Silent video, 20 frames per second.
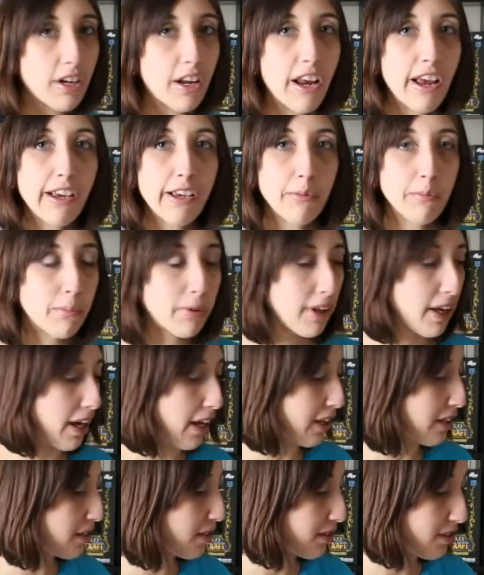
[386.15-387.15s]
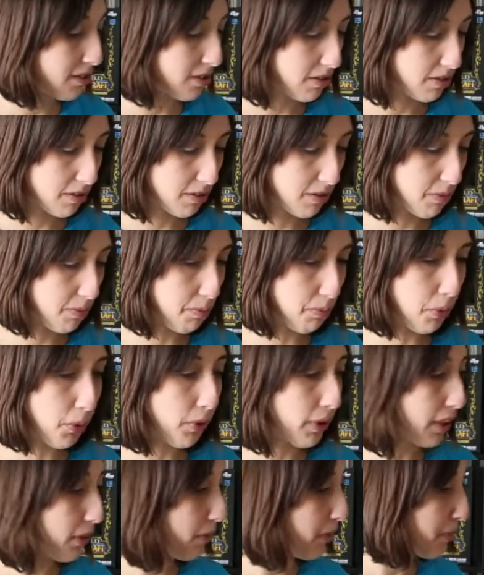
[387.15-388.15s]
that I can play because
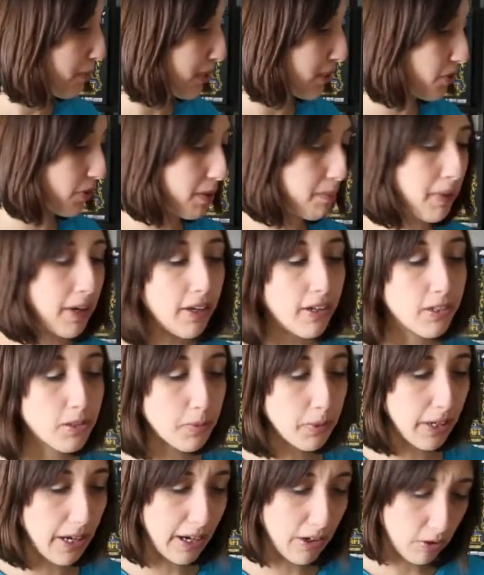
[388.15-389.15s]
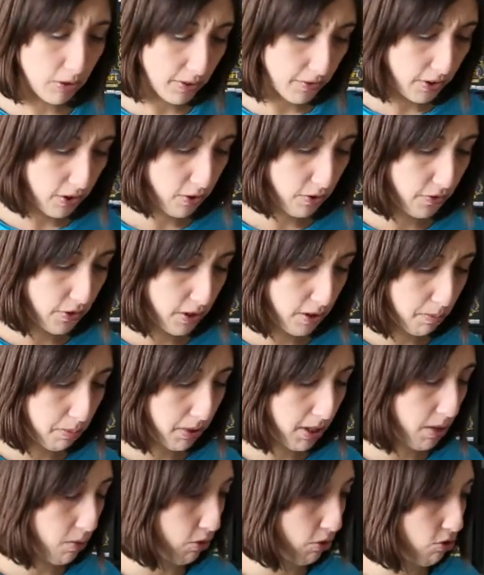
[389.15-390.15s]
boring with between my husband I don't even know if he can
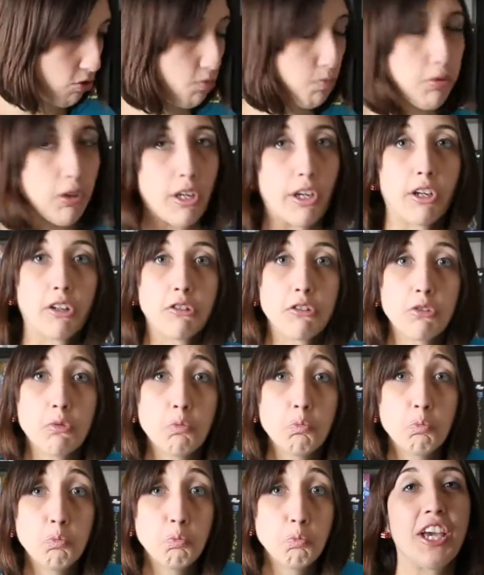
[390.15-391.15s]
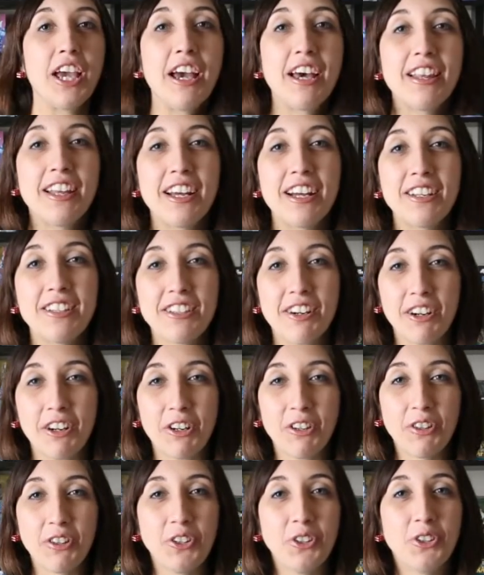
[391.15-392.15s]
play with me. Yeah, that is
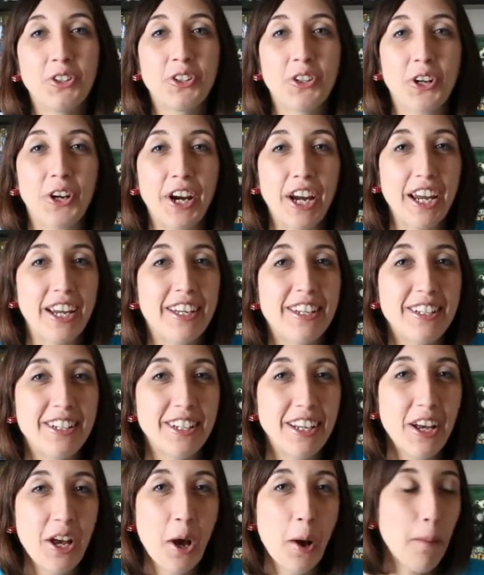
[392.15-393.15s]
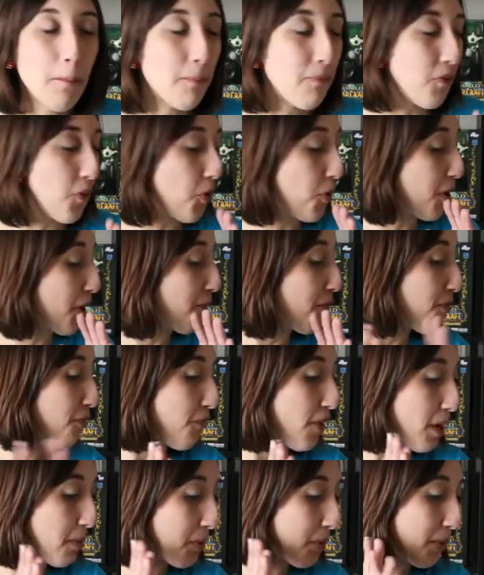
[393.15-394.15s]
our loot crate for
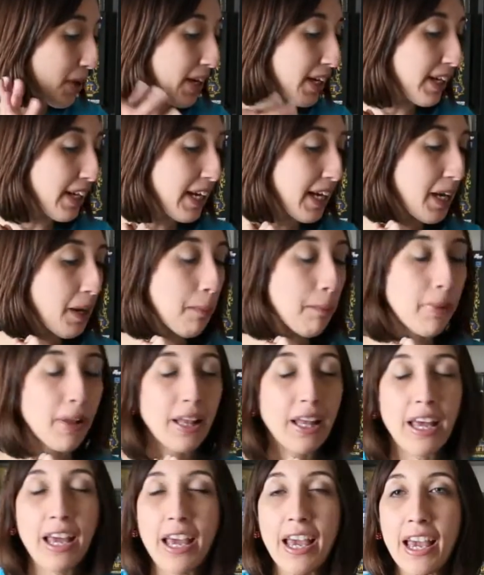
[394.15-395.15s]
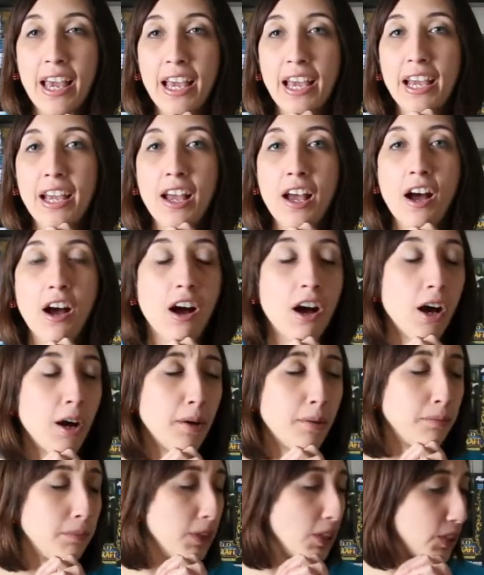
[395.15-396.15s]
February play.
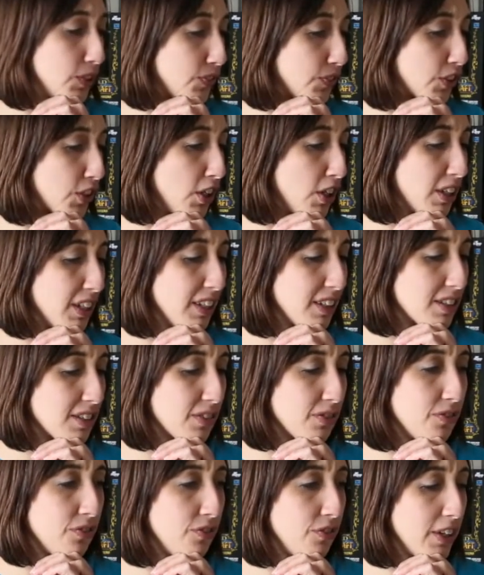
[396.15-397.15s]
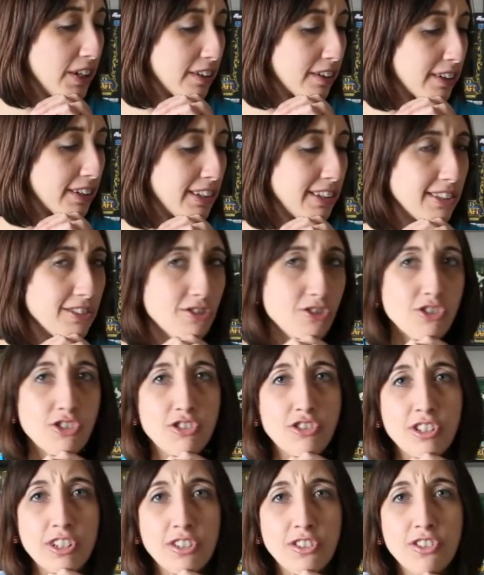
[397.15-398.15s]
Um, overall, it's a very
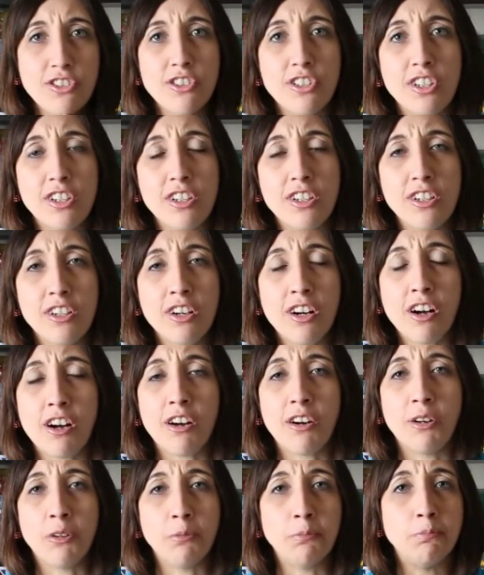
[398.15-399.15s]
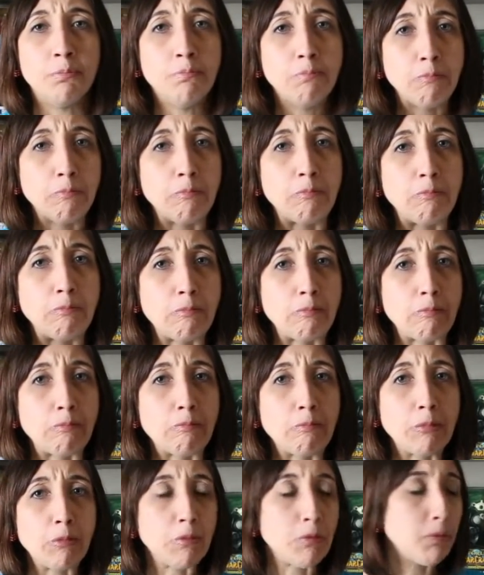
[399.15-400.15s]
interesting um,
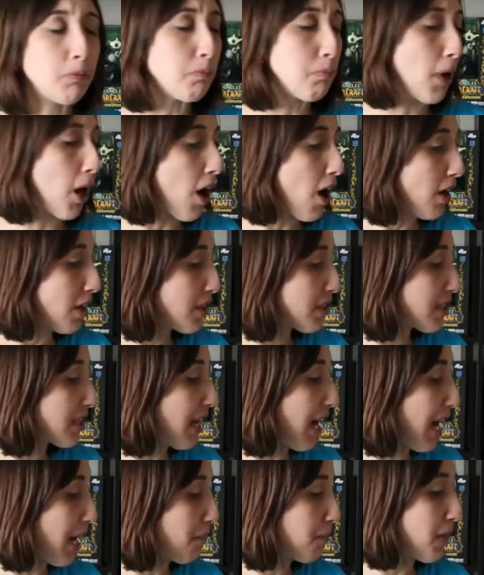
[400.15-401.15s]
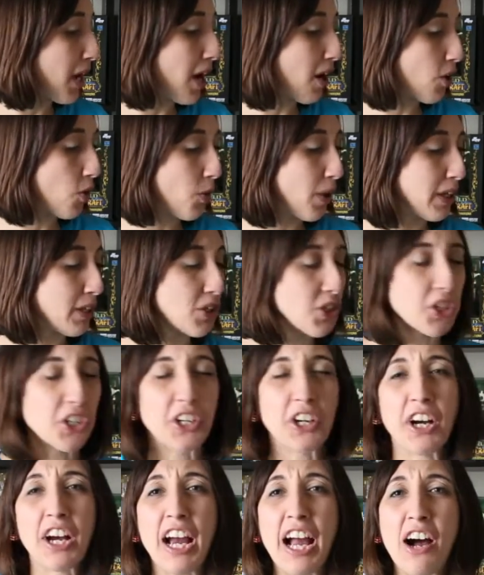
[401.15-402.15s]
box. I'm not quite
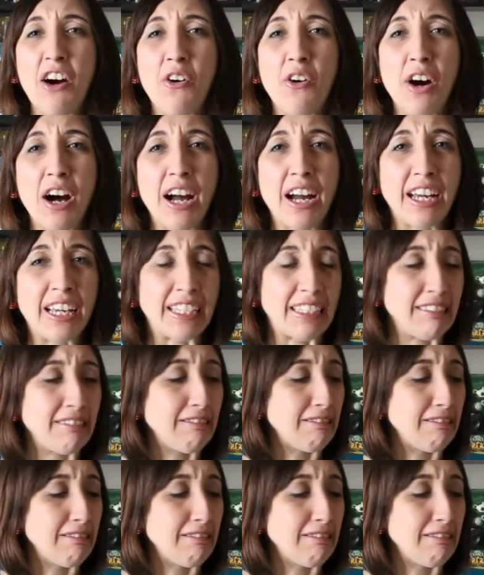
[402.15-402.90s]
sure how I